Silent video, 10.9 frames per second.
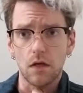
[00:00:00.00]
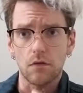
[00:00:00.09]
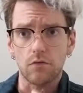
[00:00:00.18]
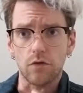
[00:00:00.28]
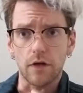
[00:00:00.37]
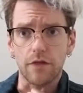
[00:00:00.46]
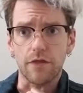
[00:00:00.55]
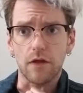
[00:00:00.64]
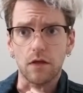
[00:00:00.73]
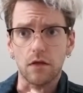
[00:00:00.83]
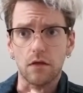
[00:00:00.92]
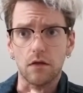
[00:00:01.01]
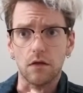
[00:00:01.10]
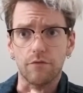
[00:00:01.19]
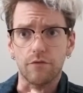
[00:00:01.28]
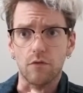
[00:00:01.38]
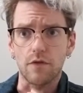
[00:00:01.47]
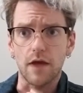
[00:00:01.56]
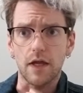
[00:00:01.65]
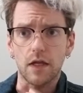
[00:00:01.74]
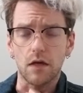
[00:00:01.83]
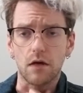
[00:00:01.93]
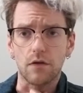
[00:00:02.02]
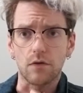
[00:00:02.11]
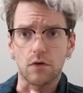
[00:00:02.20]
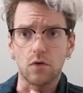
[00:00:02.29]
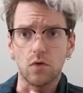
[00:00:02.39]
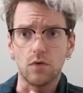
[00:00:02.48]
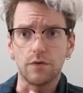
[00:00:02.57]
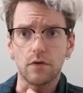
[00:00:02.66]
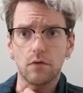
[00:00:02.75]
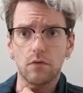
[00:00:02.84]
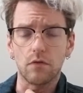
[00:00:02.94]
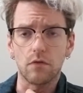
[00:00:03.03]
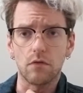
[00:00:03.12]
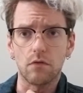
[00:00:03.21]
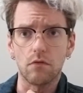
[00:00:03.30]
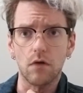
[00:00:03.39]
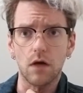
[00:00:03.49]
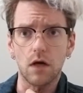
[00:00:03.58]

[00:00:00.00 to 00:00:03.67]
trying to think if there's any other cool news